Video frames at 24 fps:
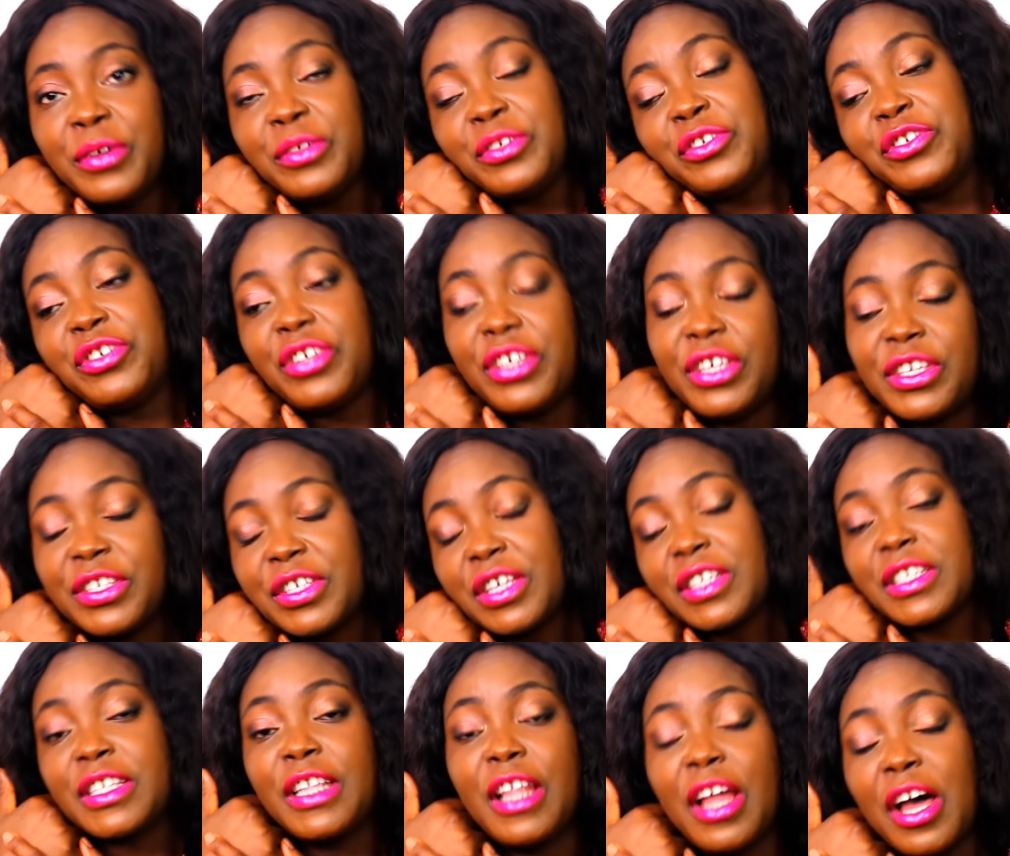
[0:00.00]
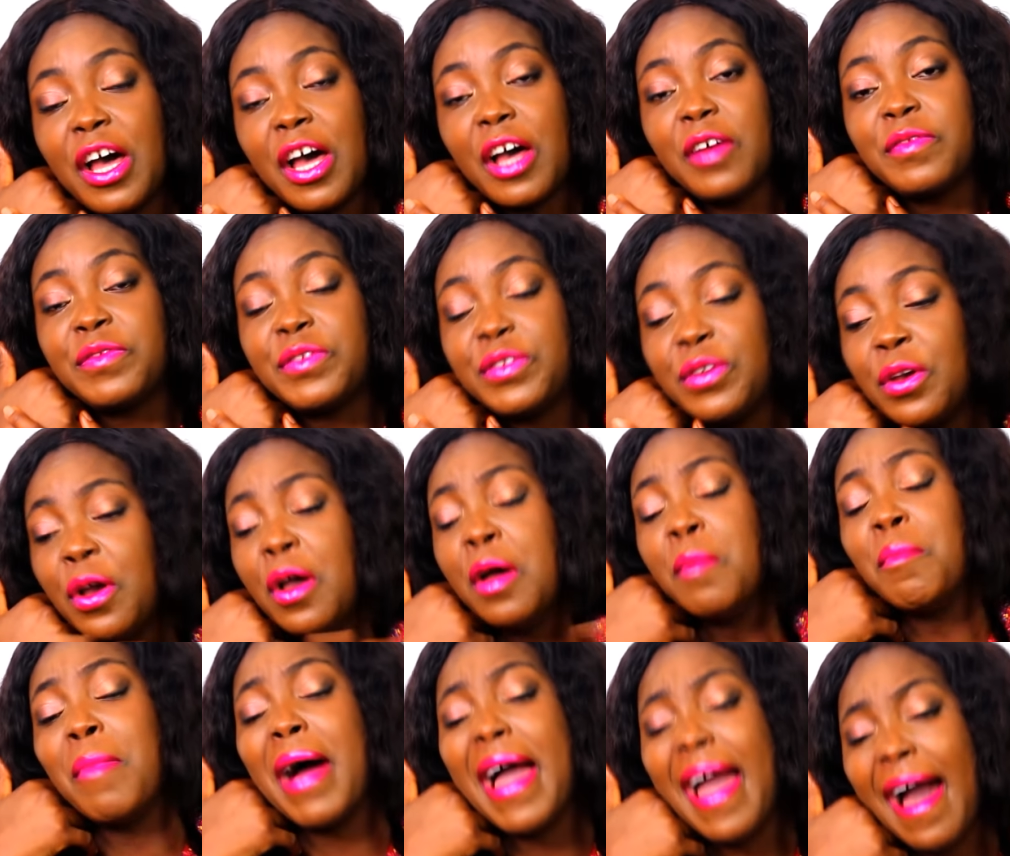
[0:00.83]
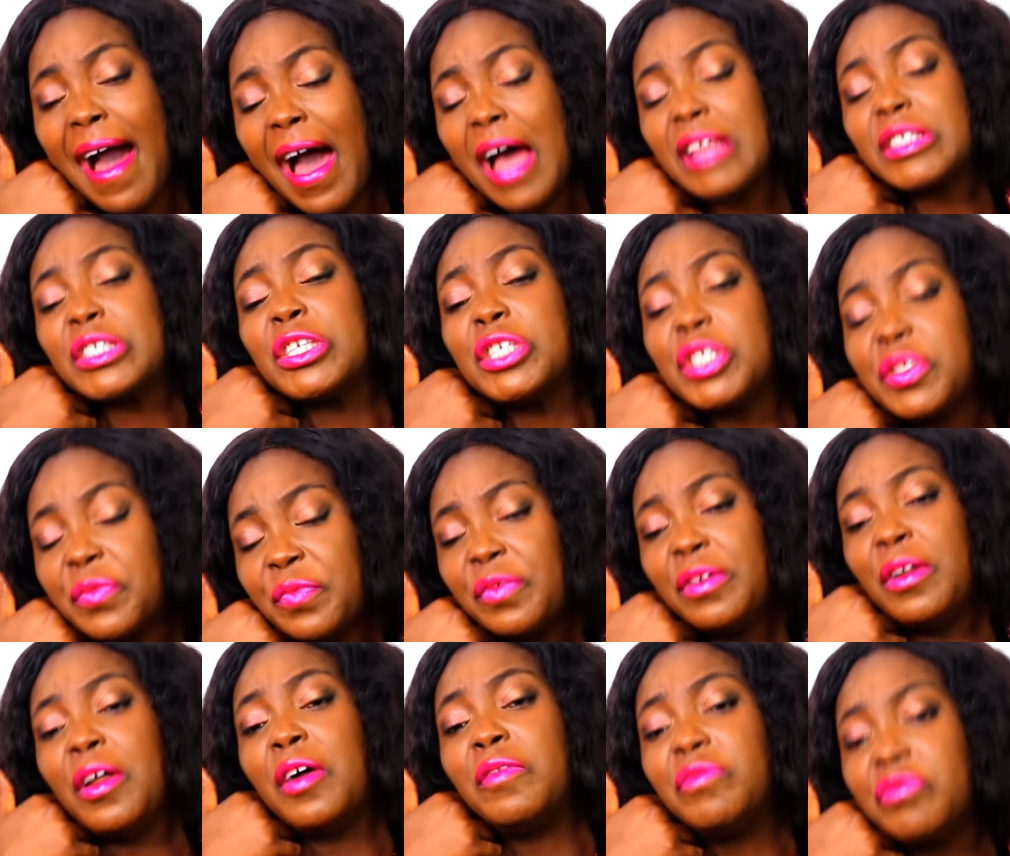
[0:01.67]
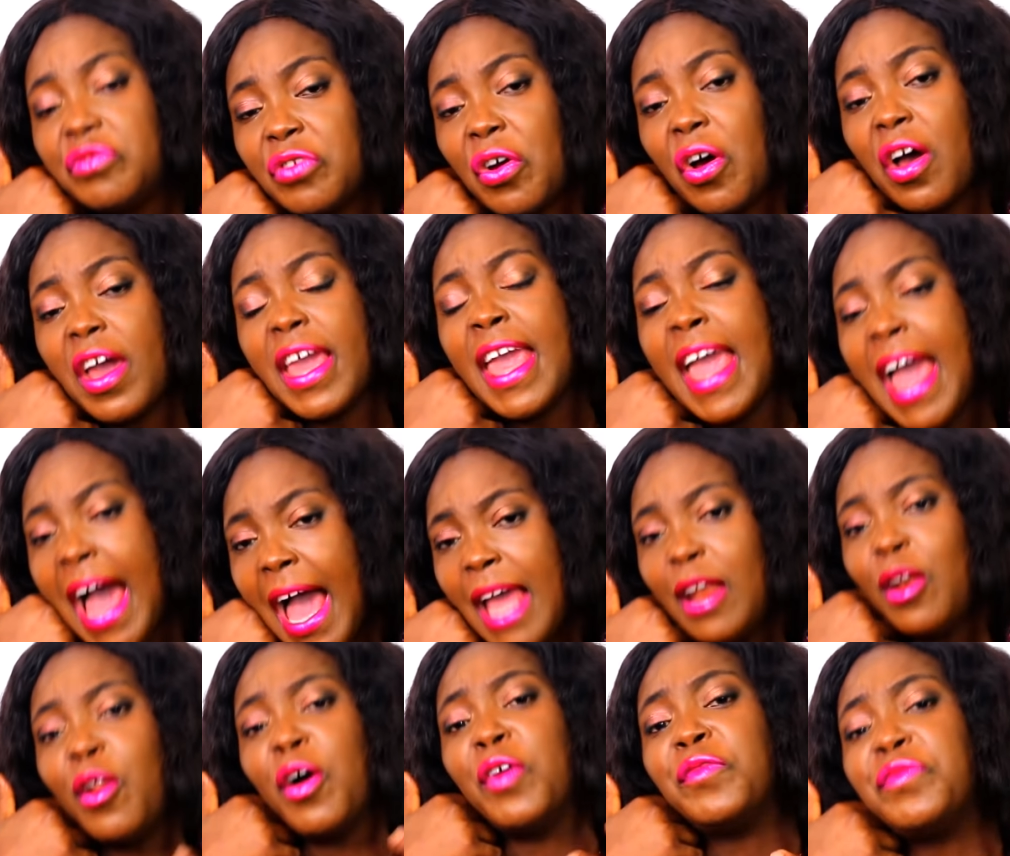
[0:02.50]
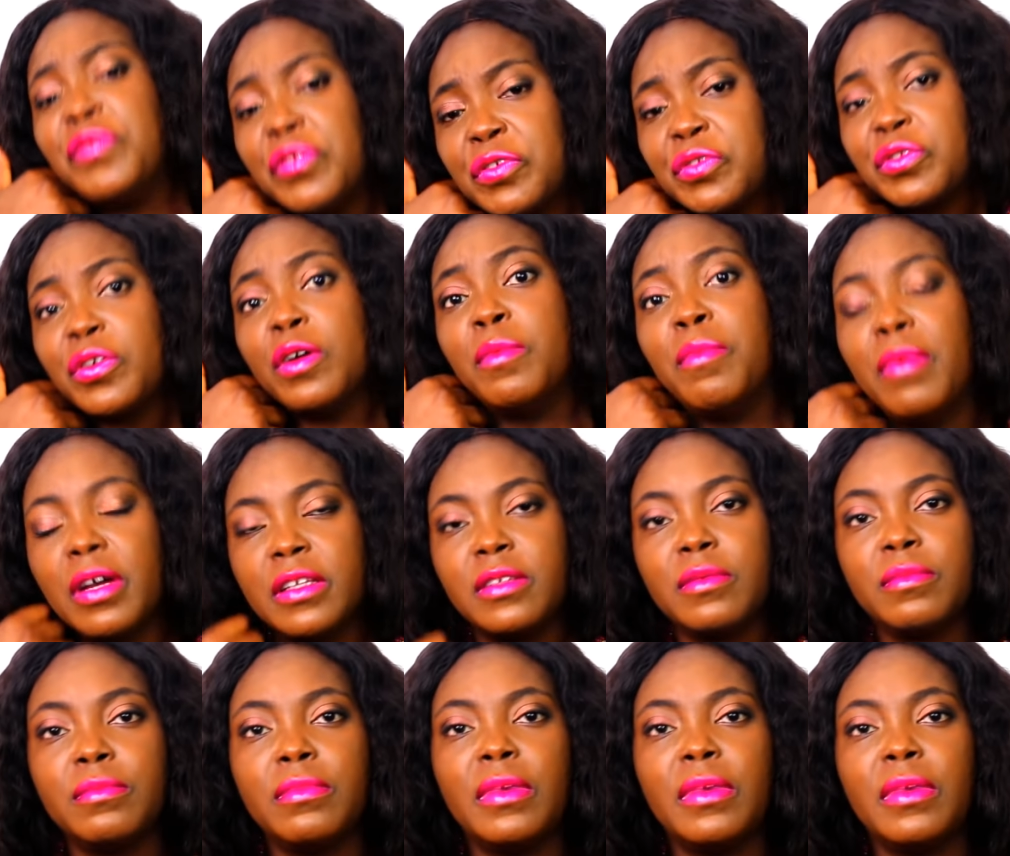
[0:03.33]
Jesus loves you, my heart is full of joy, I love you so much.